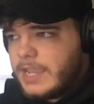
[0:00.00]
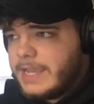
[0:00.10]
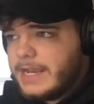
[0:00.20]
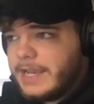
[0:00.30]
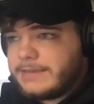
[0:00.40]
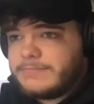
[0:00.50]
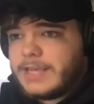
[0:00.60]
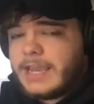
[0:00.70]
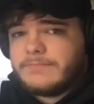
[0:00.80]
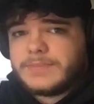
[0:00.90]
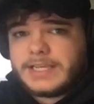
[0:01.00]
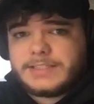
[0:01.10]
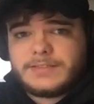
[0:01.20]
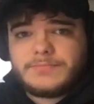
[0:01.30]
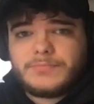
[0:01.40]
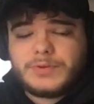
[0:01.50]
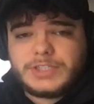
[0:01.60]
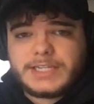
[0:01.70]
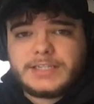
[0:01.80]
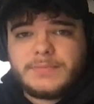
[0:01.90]
in a game that's
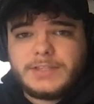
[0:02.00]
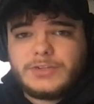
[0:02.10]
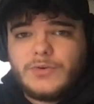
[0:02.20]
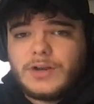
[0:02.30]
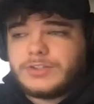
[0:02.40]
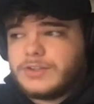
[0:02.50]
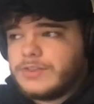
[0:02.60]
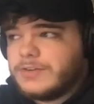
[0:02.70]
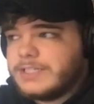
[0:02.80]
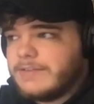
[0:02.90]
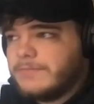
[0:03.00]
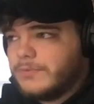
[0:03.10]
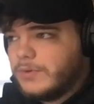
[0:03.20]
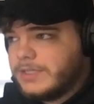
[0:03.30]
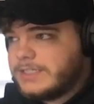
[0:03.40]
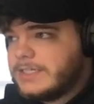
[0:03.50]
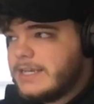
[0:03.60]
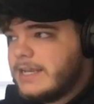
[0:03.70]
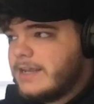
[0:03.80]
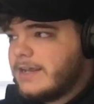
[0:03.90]
projected to be 237 points.
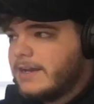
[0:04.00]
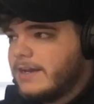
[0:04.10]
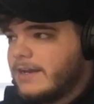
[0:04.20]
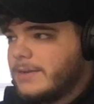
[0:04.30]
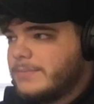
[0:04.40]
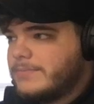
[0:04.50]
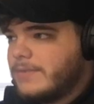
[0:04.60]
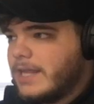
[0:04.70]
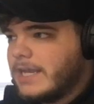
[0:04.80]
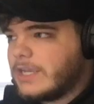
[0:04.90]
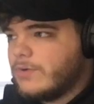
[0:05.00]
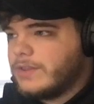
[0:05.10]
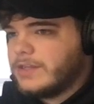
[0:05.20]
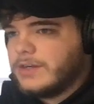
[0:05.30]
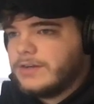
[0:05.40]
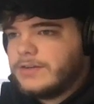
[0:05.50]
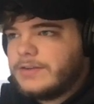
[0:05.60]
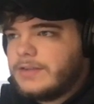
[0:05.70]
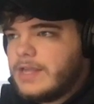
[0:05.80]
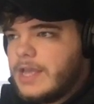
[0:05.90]
I like going there
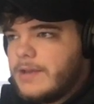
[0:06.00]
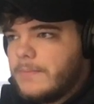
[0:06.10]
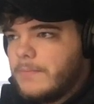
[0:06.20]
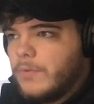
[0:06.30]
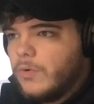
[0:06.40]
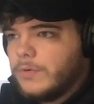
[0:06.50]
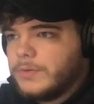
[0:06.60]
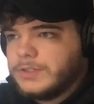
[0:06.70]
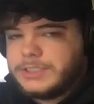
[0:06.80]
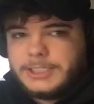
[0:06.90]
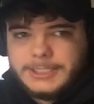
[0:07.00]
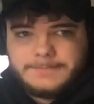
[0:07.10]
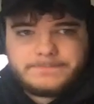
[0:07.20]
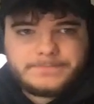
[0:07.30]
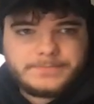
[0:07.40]
more personally.